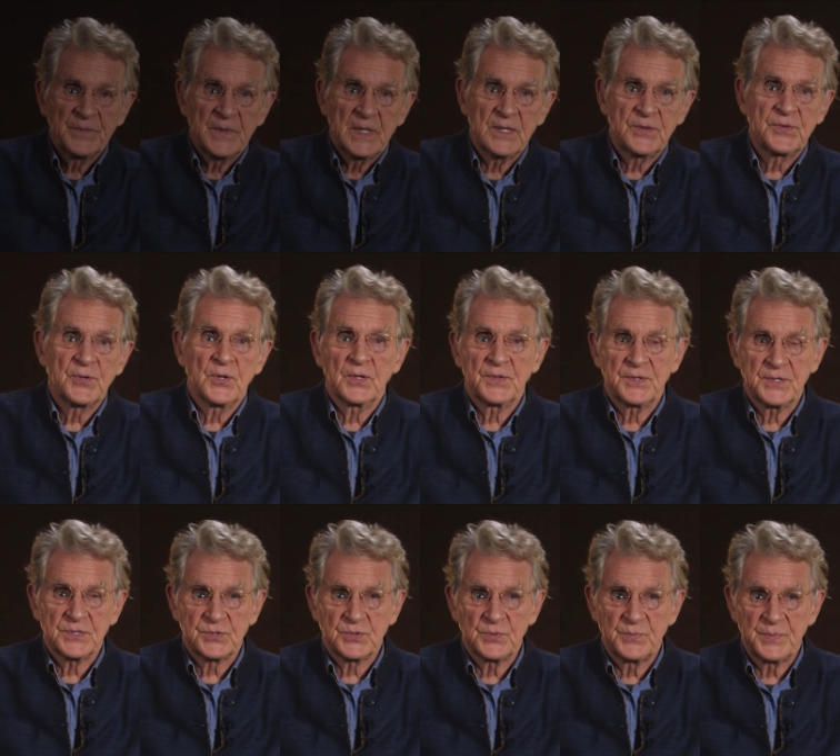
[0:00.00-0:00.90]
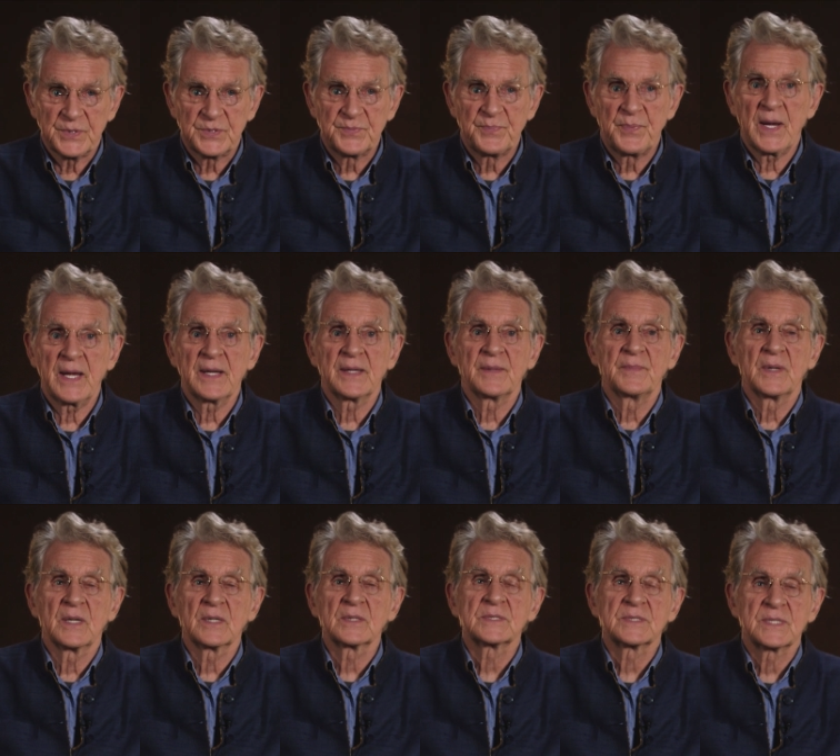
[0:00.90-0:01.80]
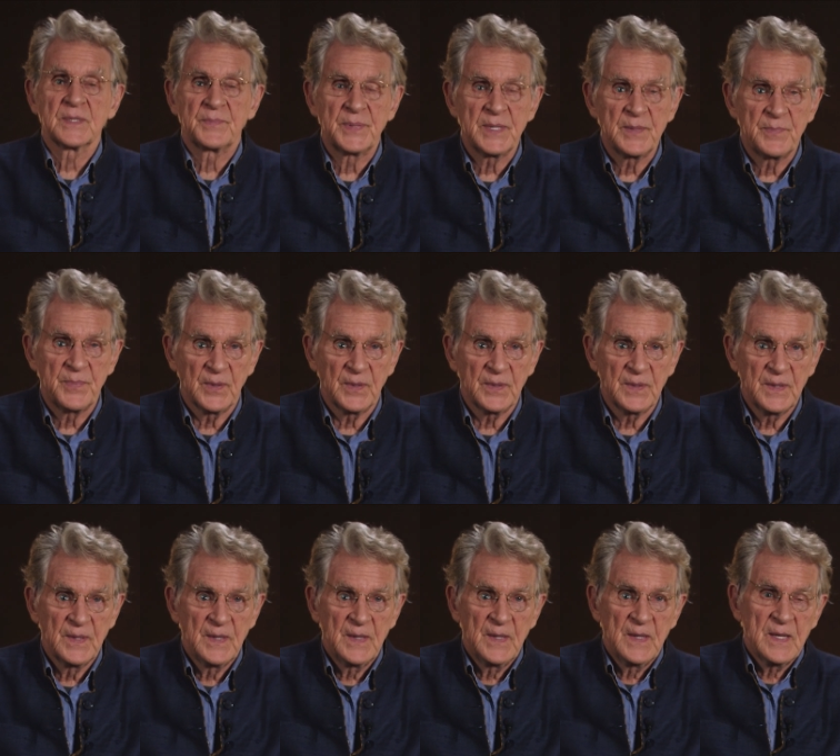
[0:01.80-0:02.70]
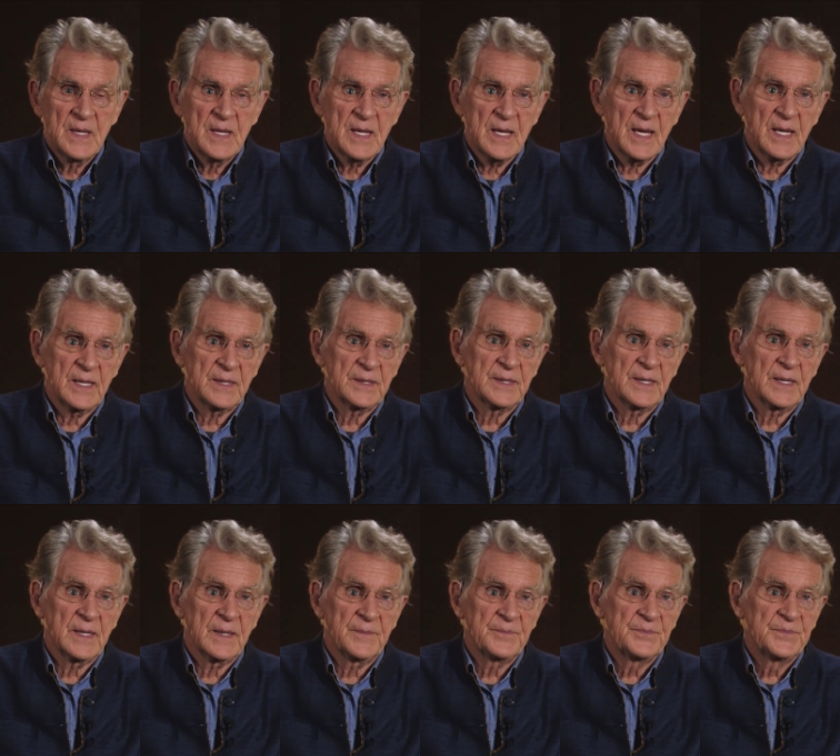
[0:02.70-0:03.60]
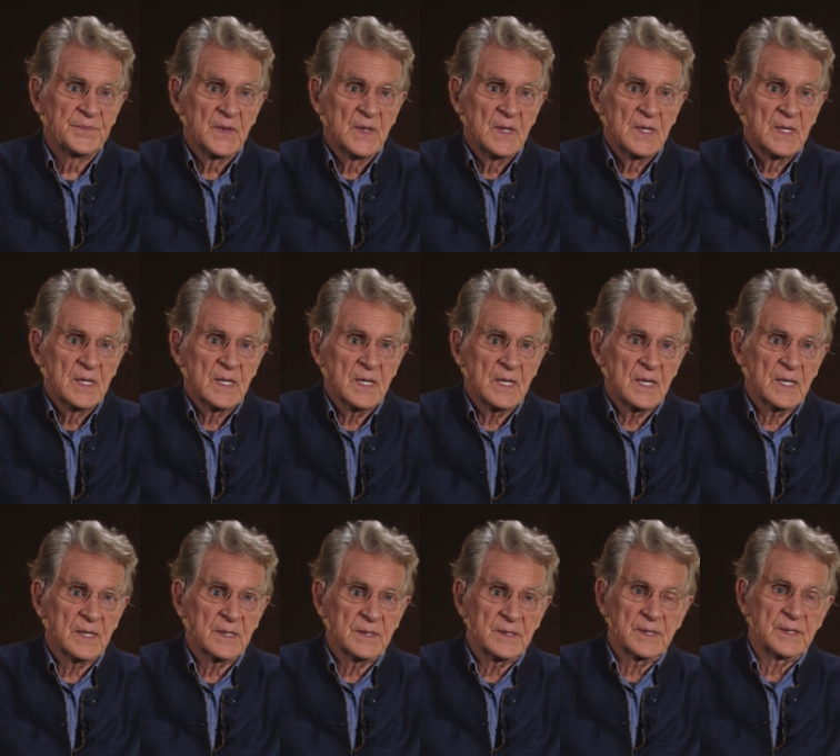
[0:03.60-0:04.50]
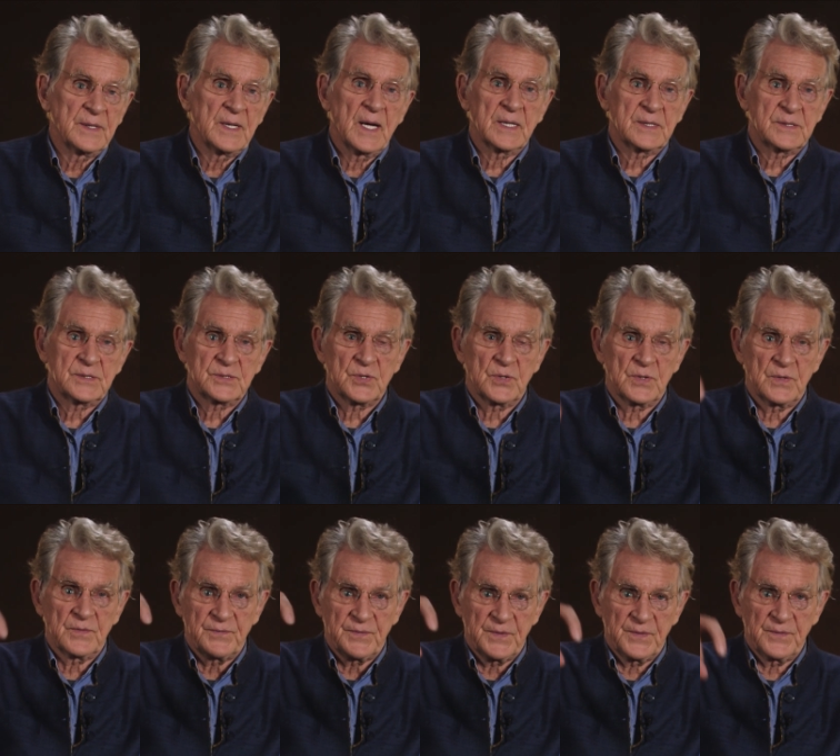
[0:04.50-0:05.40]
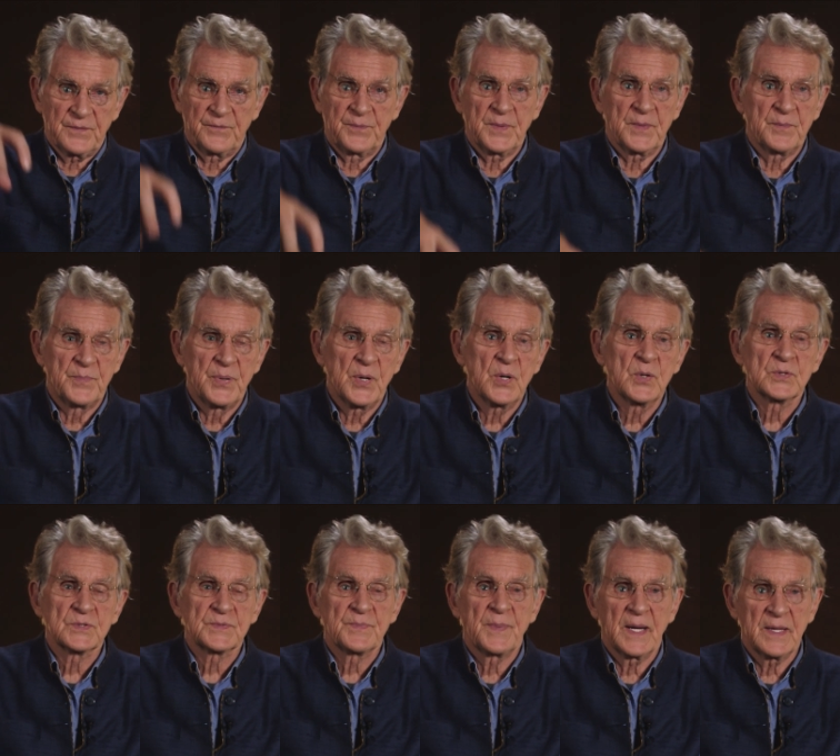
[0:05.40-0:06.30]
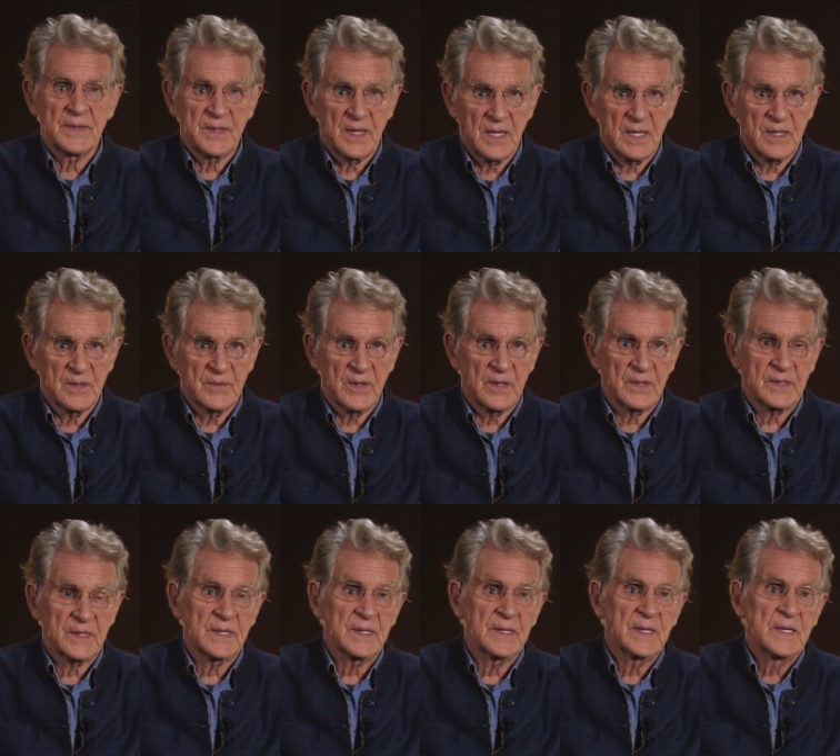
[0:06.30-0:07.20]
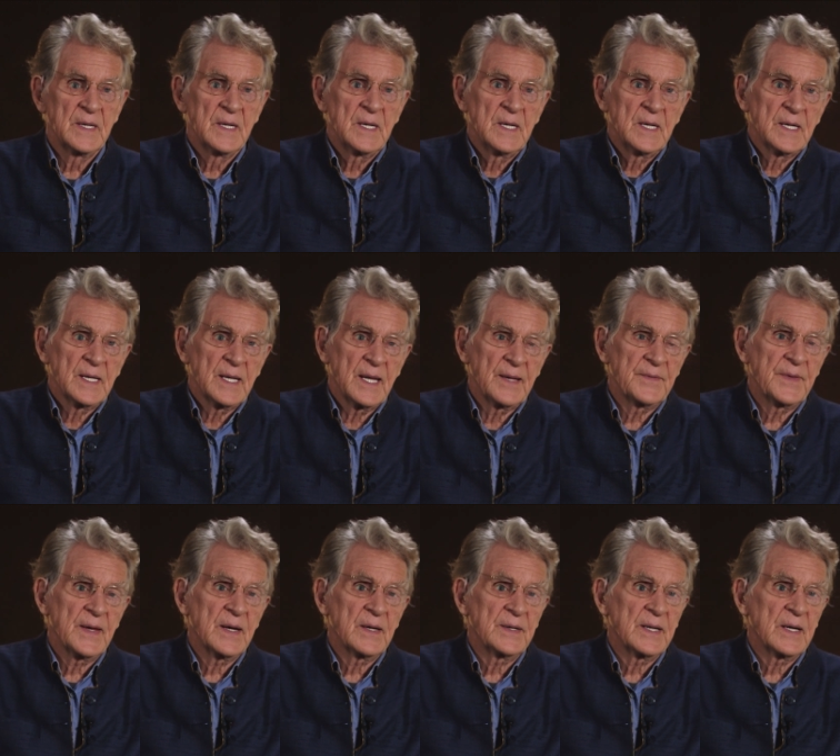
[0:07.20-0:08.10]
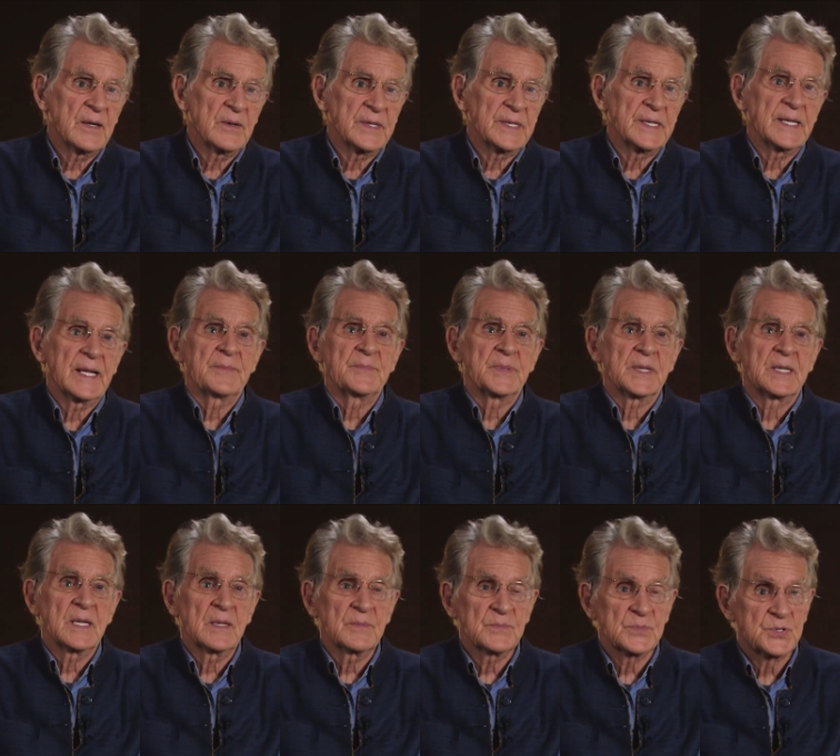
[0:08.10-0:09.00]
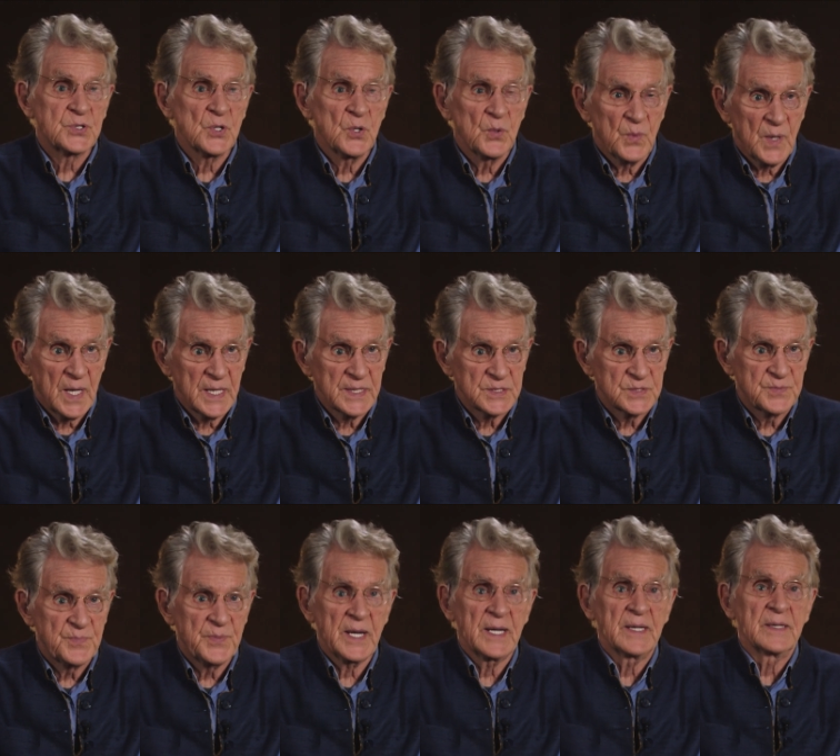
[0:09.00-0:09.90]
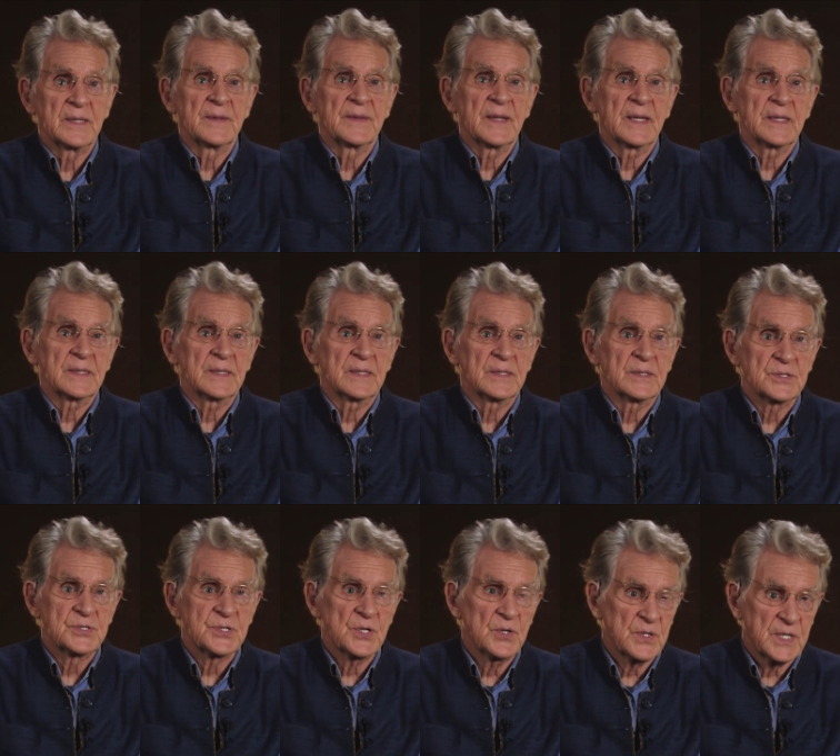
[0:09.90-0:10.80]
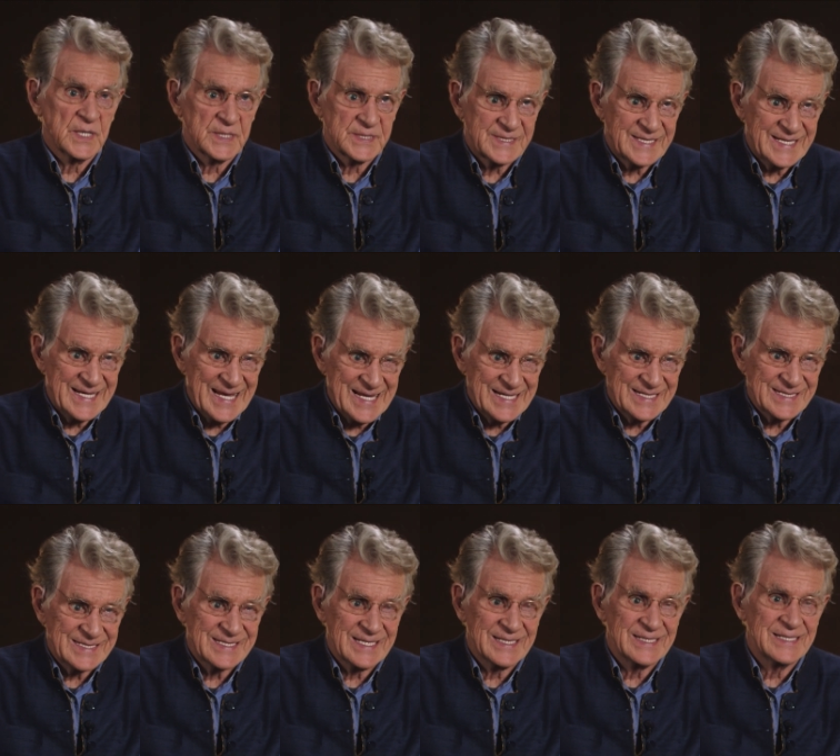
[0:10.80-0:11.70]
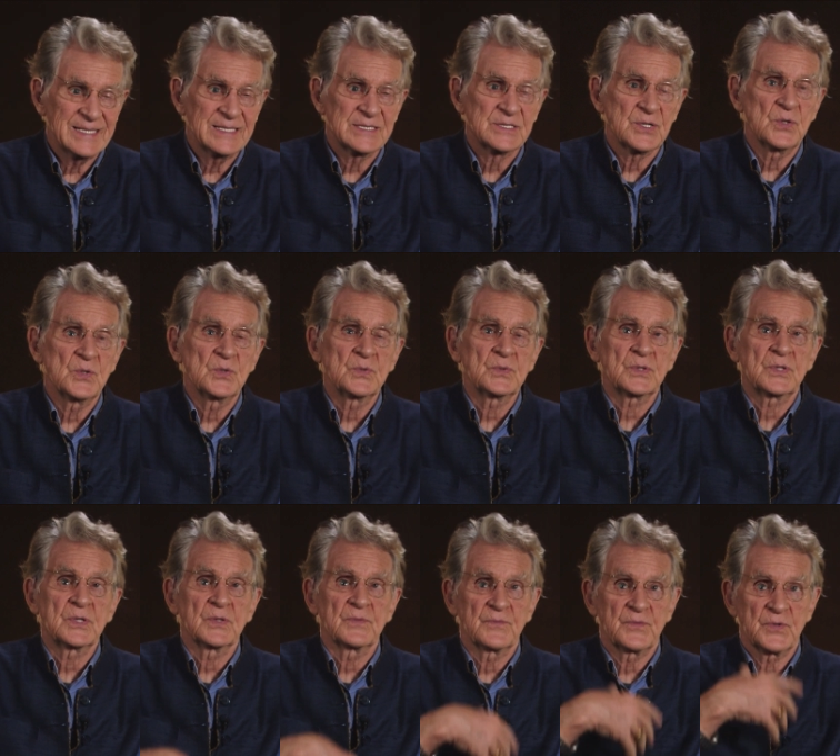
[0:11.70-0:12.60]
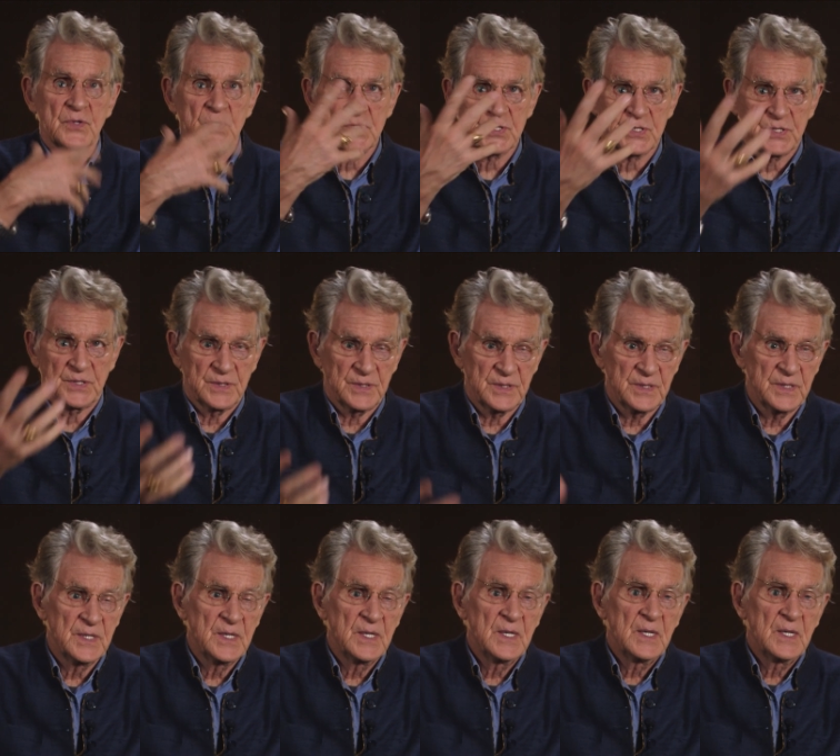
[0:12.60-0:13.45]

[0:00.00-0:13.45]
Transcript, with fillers: he thought this should be spread amongst the people and, um, and uh, not sort of in, imposed by the hierarchy. And that, now it had become so widespread that in Ashoka's case and his own conversion